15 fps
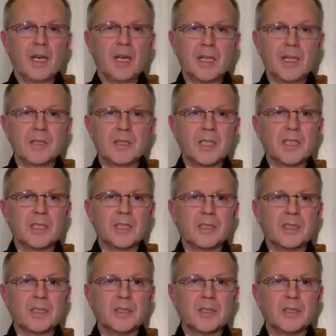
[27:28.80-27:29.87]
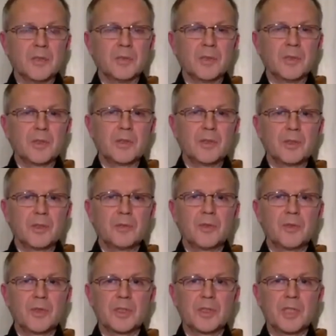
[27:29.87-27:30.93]
I say, you know, just,
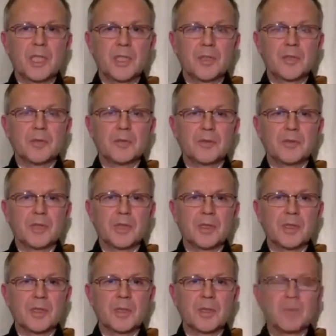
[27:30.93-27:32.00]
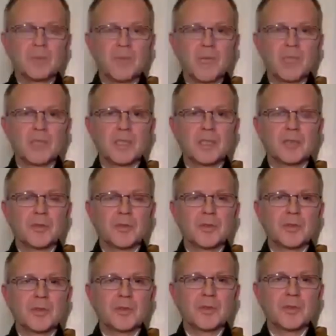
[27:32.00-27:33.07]
just for the sake of and, and blessing of,
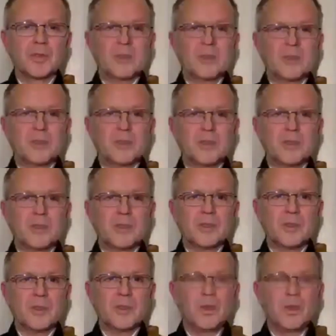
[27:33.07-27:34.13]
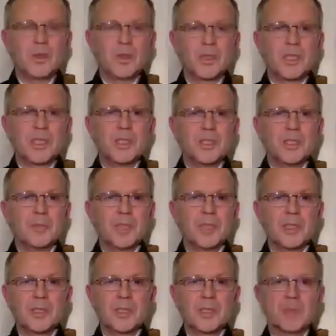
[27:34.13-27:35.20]
of all sentient
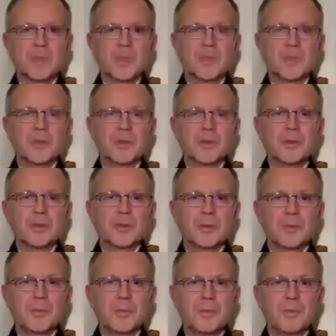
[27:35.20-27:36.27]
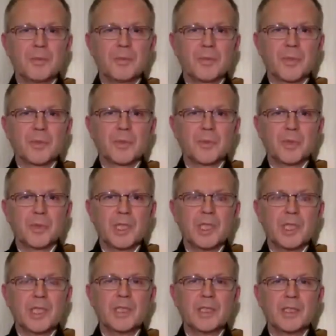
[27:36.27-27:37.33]
beings, we should
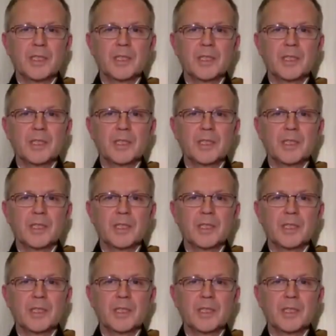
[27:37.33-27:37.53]
really